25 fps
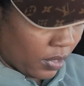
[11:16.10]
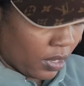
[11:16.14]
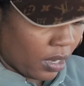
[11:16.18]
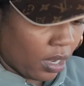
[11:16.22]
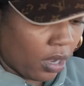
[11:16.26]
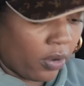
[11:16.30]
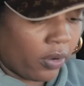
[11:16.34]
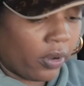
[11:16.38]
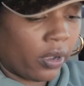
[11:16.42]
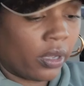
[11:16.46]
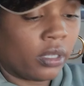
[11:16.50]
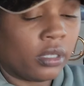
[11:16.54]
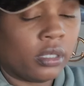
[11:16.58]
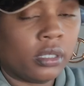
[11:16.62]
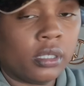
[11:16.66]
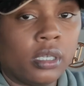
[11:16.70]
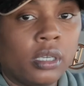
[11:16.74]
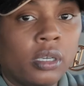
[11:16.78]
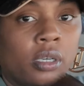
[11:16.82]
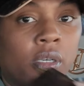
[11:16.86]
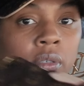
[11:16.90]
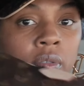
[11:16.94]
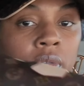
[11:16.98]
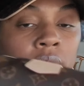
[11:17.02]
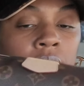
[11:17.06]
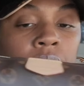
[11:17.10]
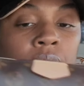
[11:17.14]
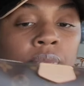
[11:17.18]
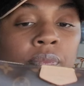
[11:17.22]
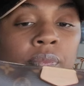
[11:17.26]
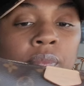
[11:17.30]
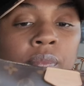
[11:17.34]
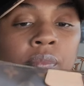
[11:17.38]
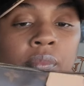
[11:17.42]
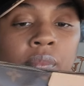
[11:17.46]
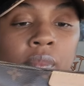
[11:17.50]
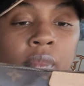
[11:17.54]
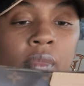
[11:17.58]
Alright, so
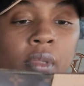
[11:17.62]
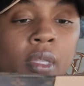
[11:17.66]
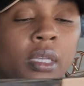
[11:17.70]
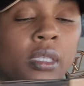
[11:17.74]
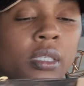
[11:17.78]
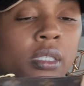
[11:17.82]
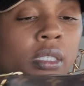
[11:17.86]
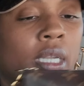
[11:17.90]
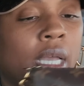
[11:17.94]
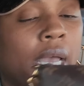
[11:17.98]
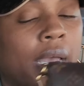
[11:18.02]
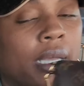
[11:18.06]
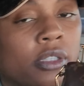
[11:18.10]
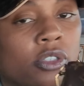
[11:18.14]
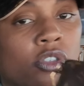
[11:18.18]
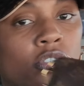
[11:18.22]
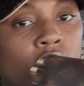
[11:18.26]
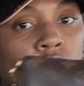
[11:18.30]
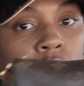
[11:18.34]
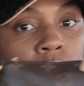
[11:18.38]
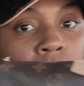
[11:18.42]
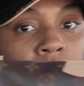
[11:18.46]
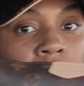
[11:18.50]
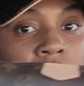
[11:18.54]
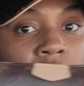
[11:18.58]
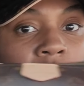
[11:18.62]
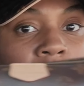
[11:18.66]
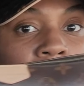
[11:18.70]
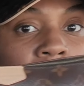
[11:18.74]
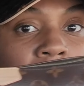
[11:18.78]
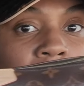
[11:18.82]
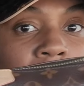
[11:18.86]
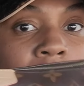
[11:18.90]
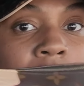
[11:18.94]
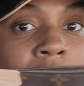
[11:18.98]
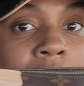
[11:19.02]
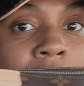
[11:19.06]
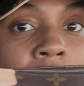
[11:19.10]
it's not too much
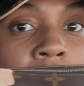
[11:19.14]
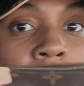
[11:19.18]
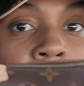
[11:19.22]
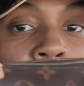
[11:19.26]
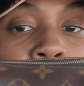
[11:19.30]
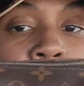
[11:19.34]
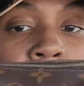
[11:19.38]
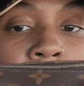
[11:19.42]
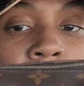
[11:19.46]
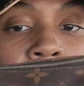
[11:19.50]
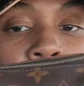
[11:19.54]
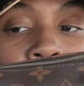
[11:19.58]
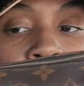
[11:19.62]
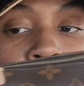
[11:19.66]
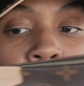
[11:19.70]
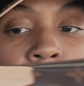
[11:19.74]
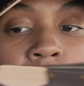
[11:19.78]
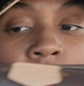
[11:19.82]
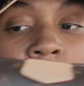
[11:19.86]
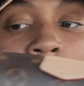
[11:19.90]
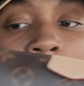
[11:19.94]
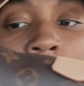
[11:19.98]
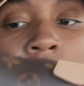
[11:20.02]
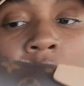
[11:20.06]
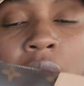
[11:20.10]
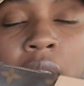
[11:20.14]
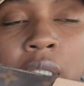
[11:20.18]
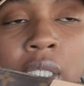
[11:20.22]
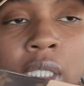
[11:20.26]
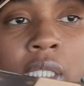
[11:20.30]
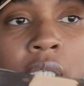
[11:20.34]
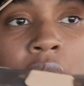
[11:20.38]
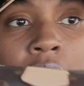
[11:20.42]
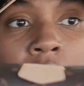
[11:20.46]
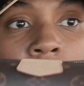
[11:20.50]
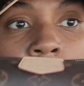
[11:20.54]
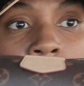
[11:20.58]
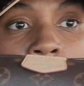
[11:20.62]
sticking out, but you can
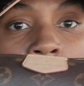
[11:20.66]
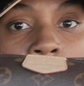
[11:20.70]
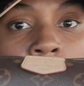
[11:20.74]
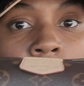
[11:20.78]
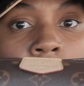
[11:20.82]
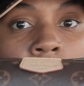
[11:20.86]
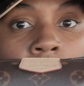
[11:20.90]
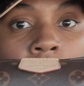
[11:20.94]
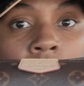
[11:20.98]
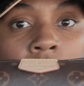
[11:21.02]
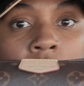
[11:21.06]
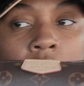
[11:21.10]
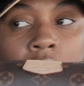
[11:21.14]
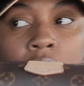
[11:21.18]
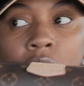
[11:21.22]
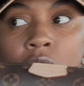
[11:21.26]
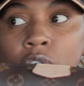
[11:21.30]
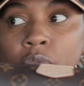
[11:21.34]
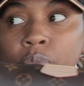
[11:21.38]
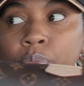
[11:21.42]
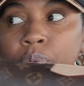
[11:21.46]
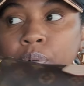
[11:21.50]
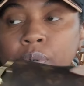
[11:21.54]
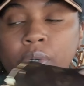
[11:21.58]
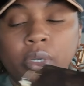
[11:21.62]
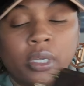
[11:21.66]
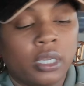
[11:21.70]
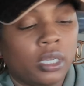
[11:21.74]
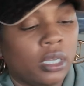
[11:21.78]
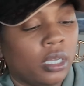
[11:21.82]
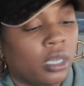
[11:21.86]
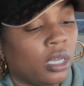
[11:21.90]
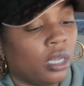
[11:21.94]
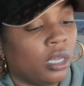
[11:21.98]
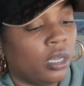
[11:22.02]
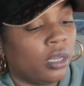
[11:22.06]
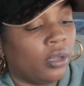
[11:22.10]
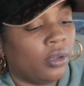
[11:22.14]
see a little print
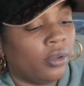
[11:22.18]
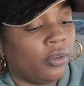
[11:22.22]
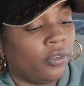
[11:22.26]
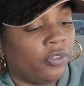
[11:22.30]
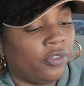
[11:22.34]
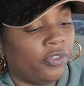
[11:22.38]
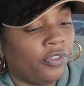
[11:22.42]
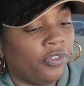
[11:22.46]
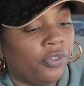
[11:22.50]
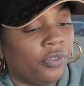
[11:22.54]
of